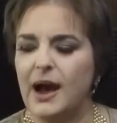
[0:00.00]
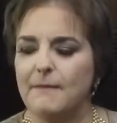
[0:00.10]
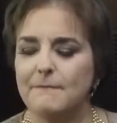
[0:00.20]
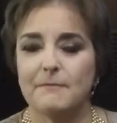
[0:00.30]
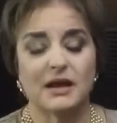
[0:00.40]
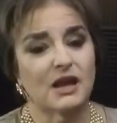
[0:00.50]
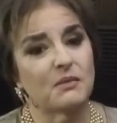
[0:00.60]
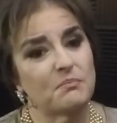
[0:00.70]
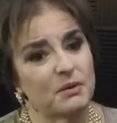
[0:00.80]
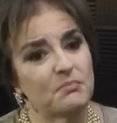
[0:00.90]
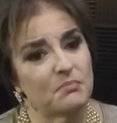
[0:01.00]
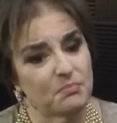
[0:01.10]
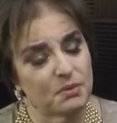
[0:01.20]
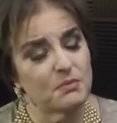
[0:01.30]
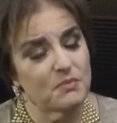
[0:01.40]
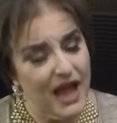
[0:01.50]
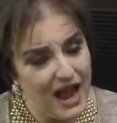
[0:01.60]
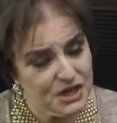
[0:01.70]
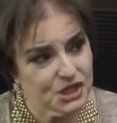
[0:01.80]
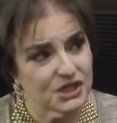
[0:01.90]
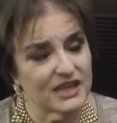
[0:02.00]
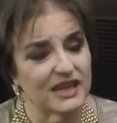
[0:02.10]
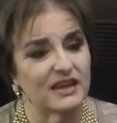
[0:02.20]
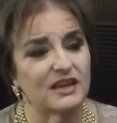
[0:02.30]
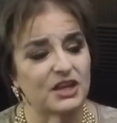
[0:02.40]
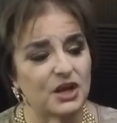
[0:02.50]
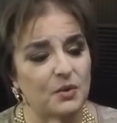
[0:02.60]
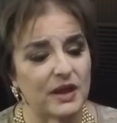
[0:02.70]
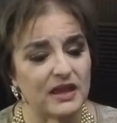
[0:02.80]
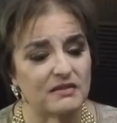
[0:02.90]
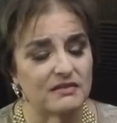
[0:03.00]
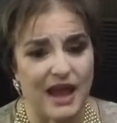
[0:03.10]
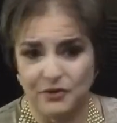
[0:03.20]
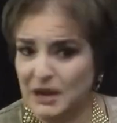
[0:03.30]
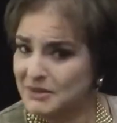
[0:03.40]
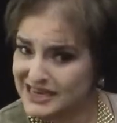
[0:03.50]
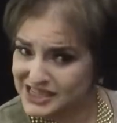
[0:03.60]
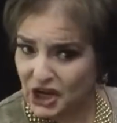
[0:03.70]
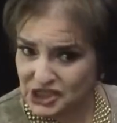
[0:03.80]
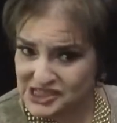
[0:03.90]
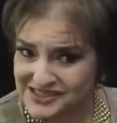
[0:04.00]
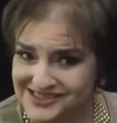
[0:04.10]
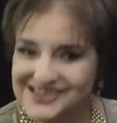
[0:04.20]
But actually, now that I'm an adult,